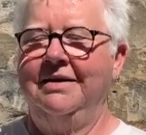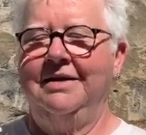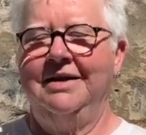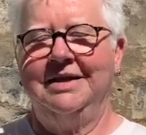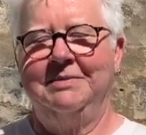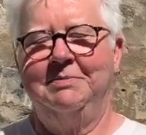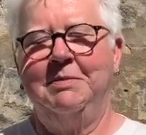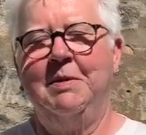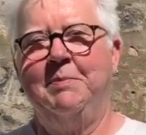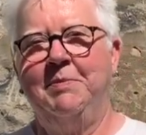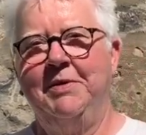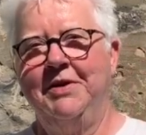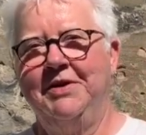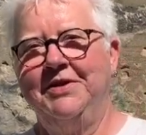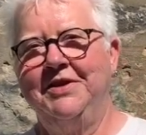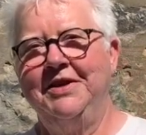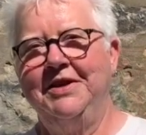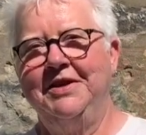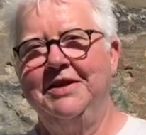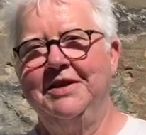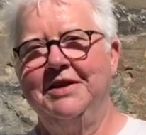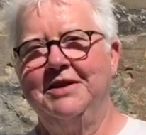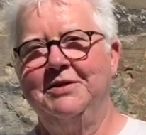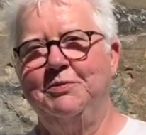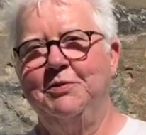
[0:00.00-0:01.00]
It's my birthday
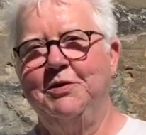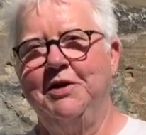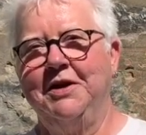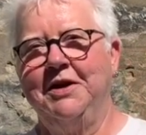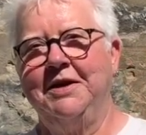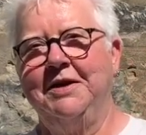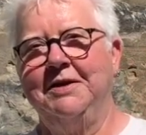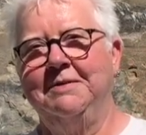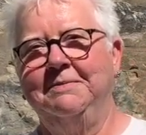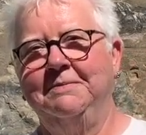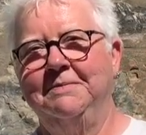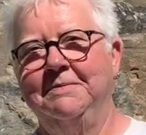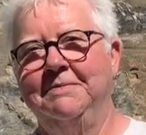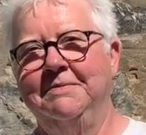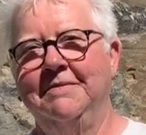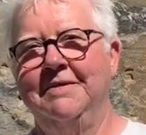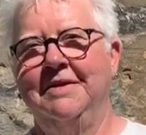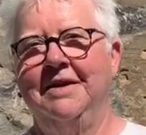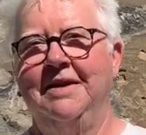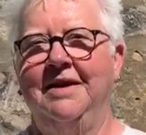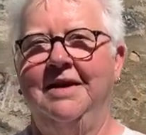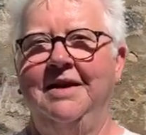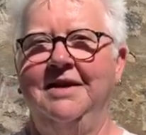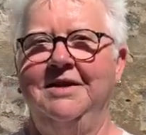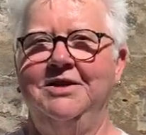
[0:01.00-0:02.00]
this week,
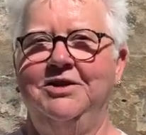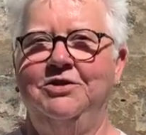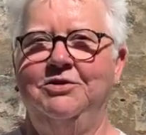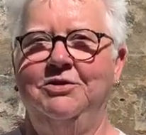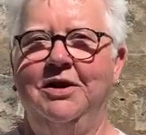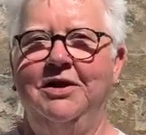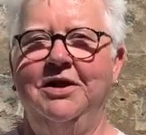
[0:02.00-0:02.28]
and so